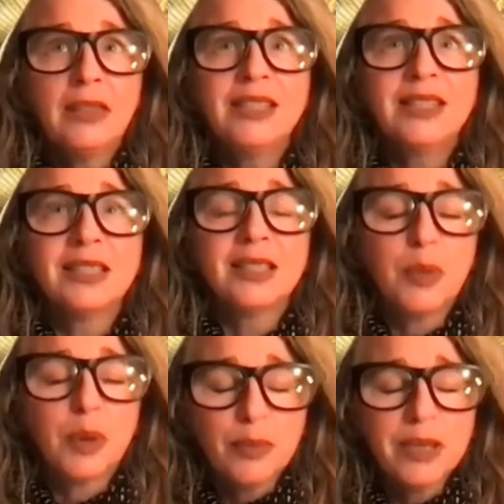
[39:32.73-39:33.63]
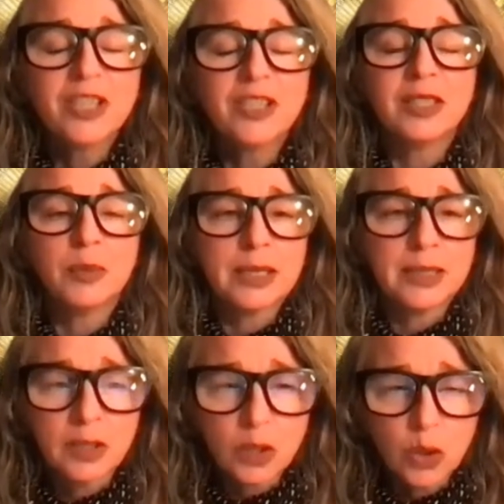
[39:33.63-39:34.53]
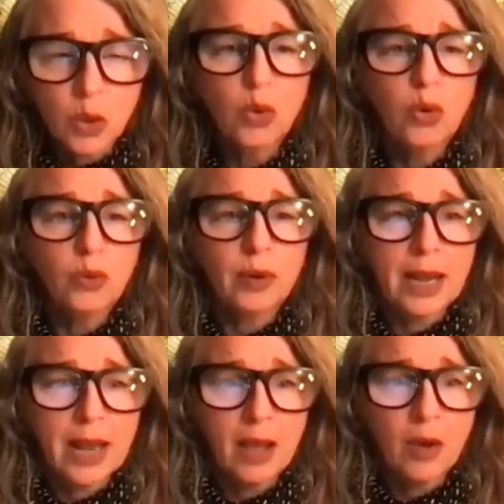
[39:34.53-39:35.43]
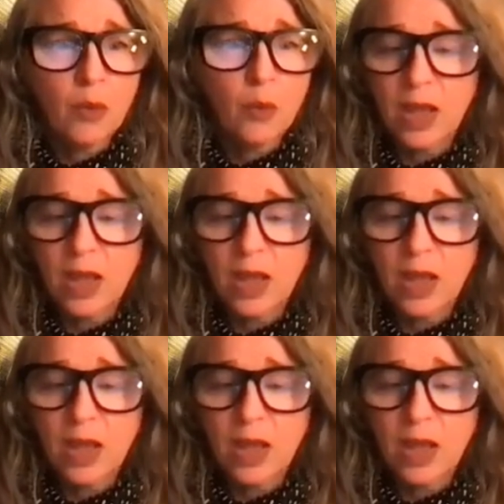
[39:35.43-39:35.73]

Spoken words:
and this is the permission space that's so cool right now.